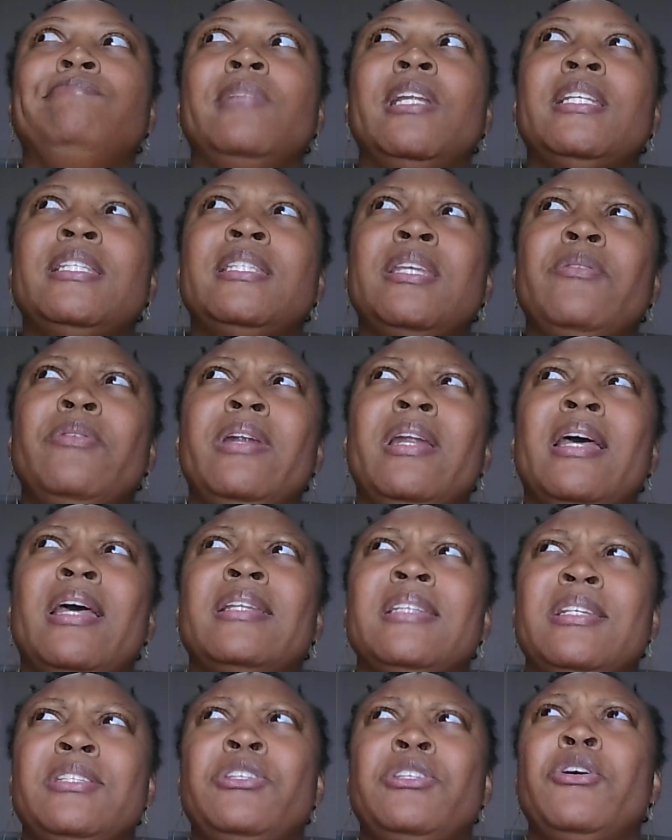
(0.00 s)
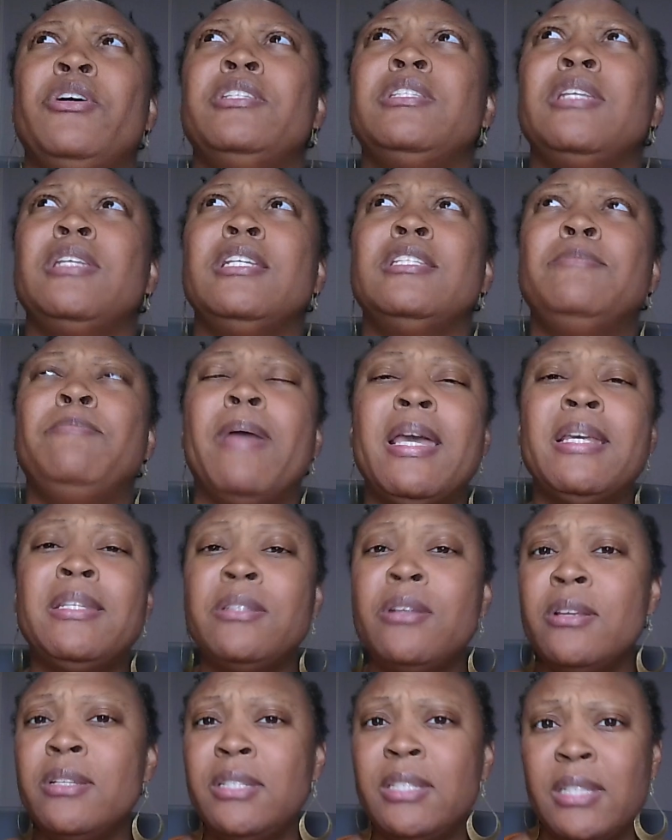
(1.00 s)
Let's see, what did I say? So it's based
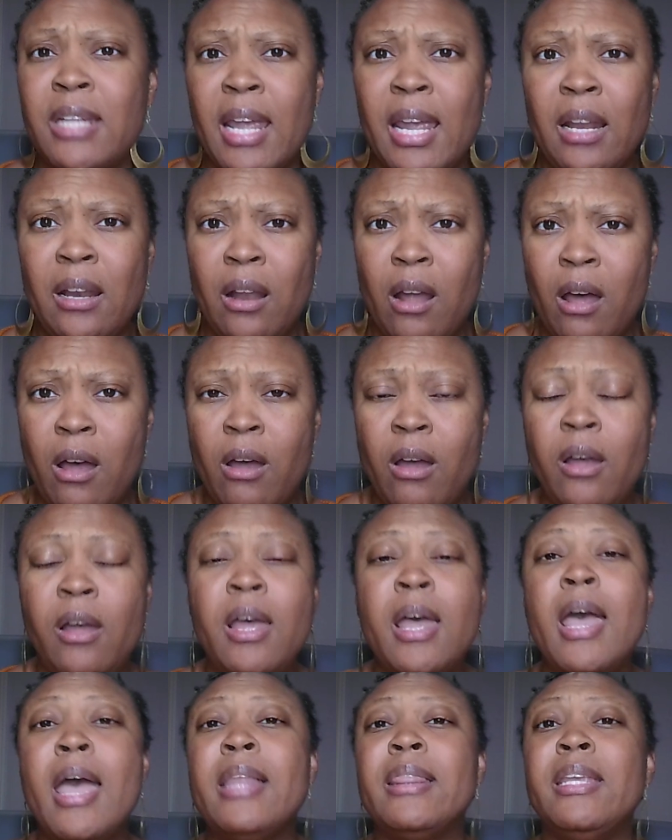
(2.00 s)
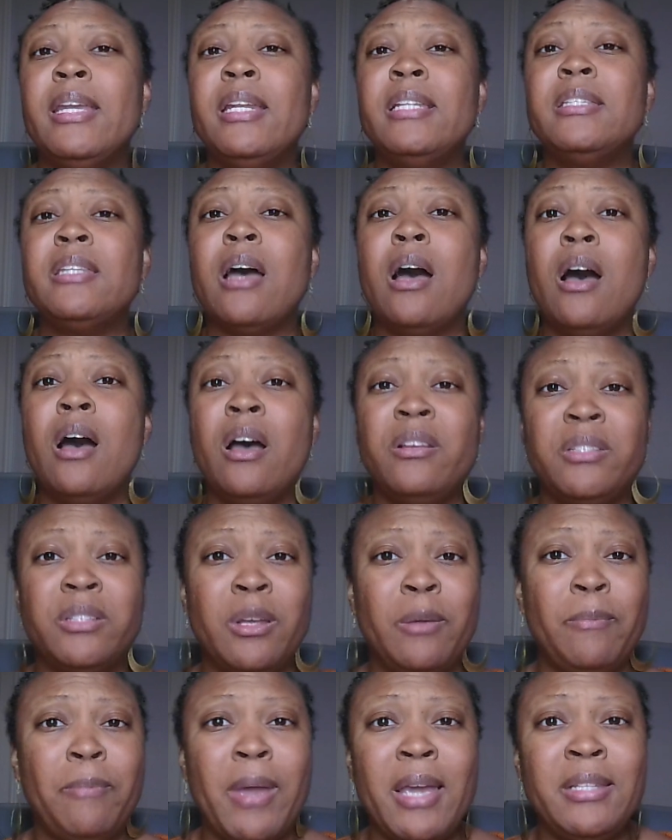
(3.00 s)
on state law. Then it's
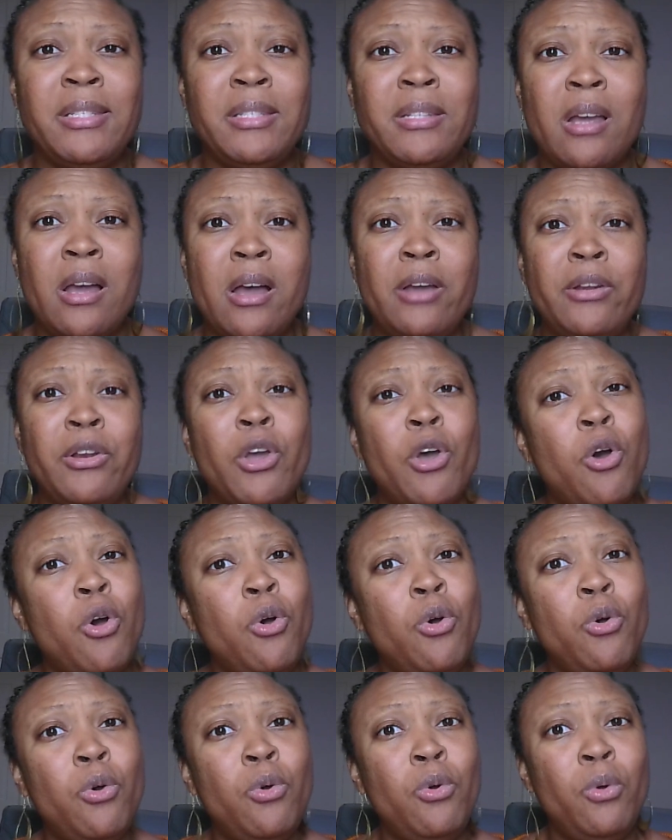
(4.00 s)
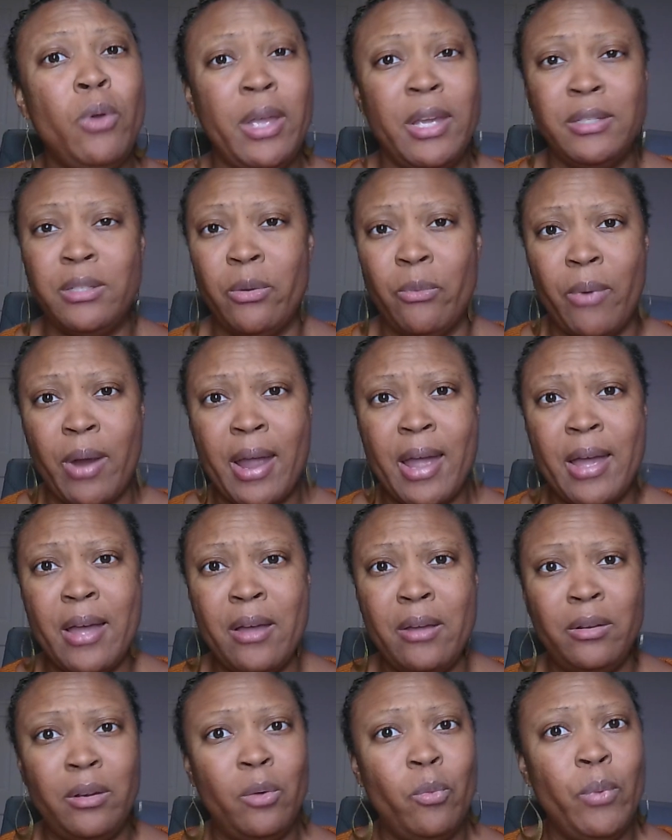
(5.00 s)
also based on who is
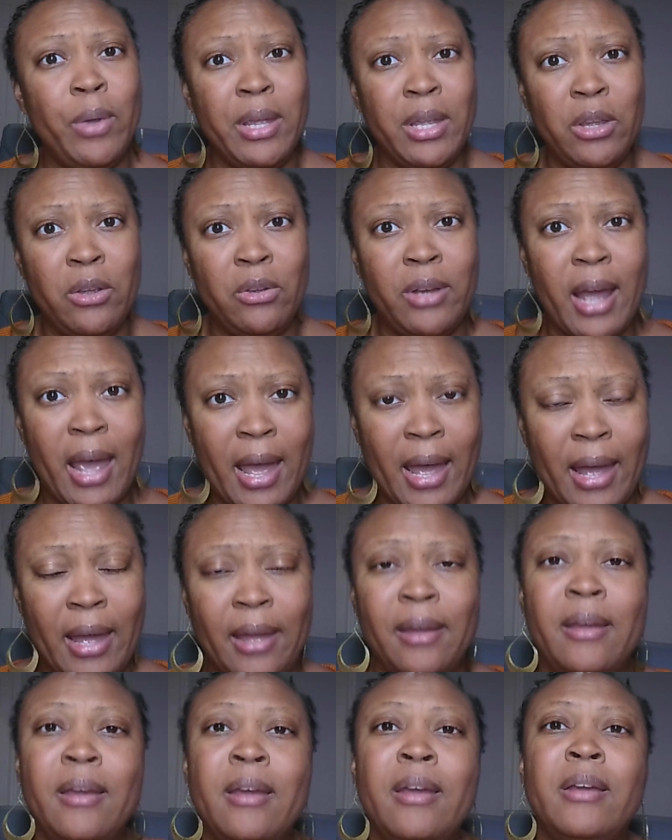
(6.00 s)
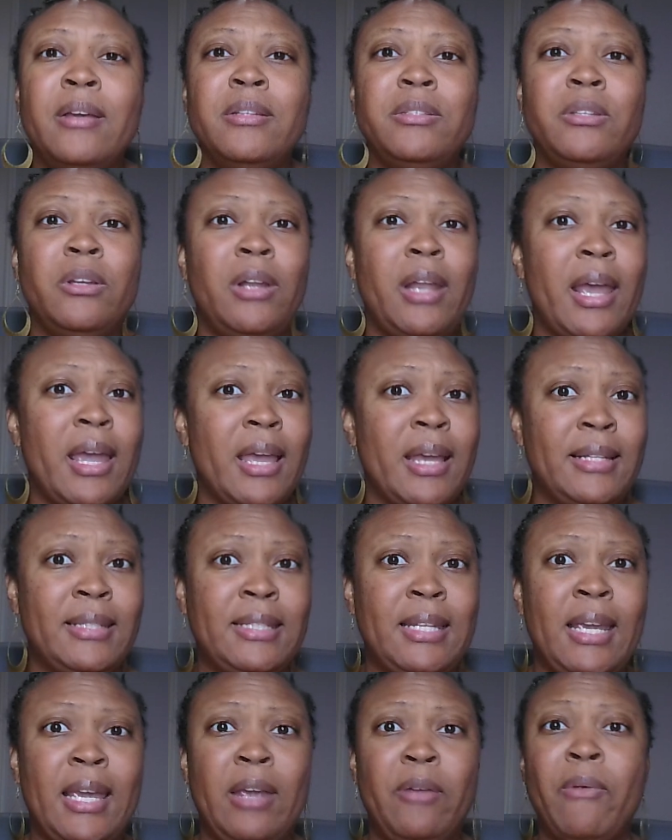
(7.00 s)
around when you die. So like I
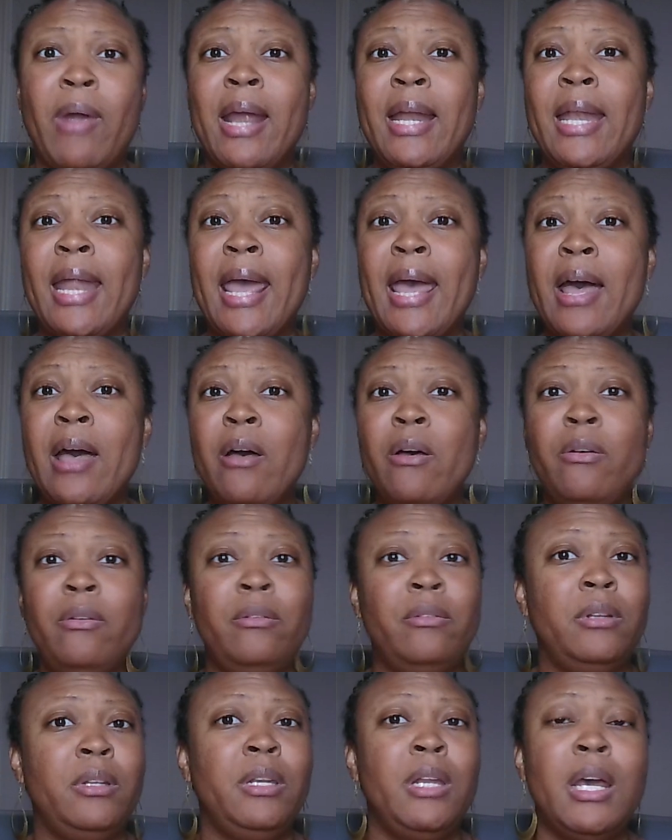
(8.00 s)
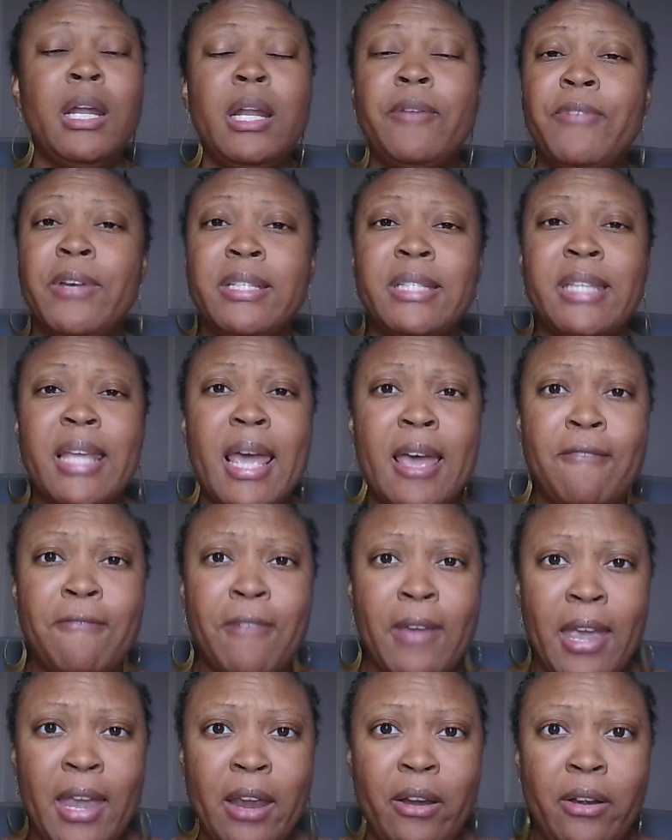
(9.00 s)
said, right now none of us have
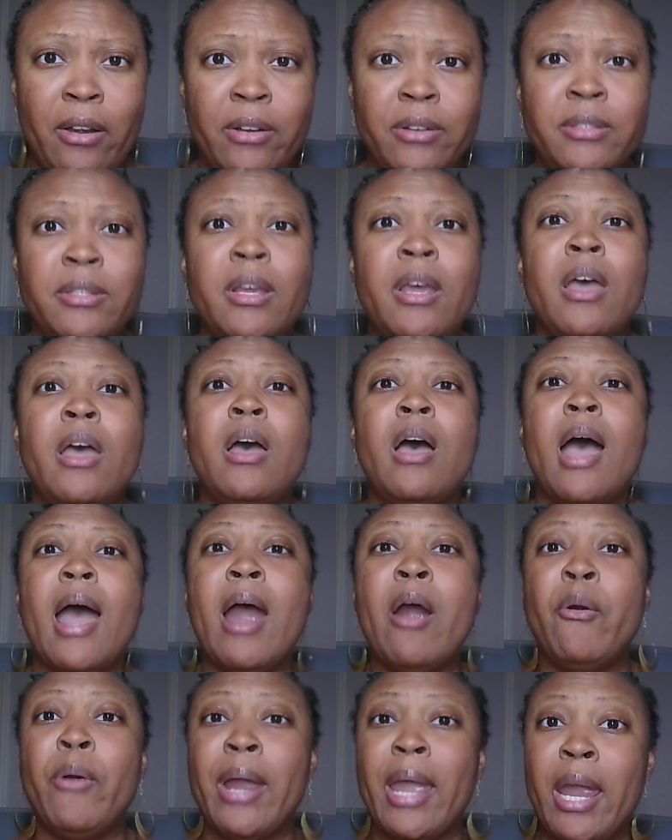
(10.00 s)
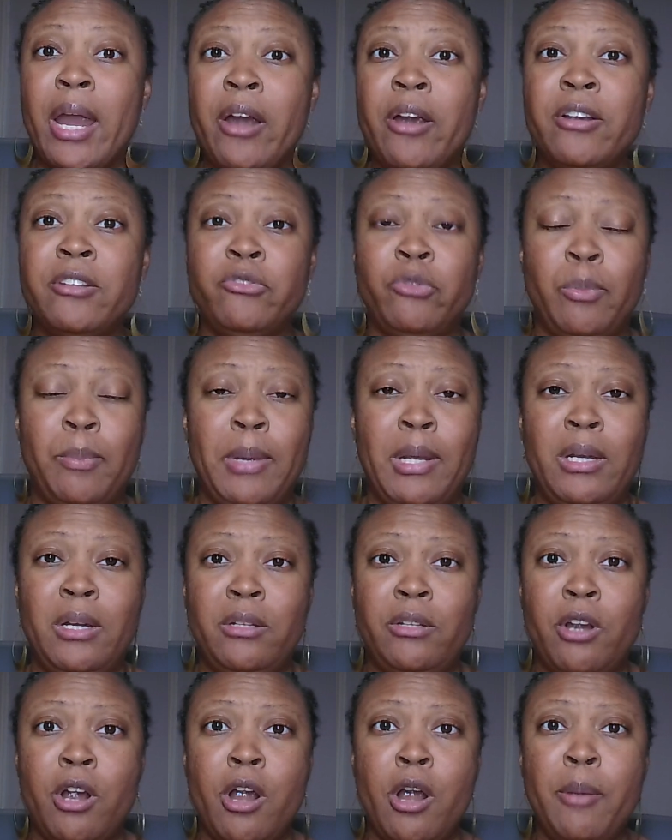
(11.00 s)
heirs. Our heirs will be
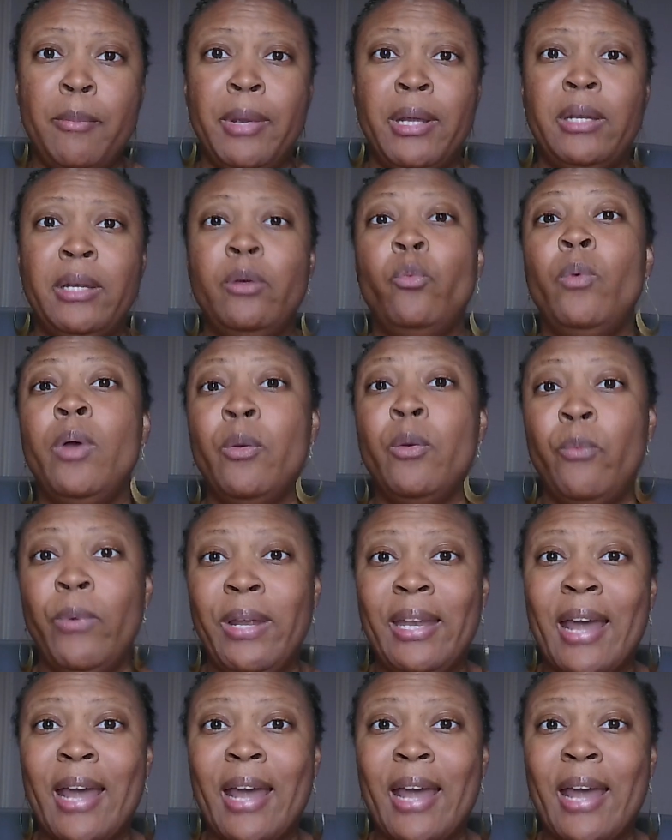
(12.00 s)
determined when we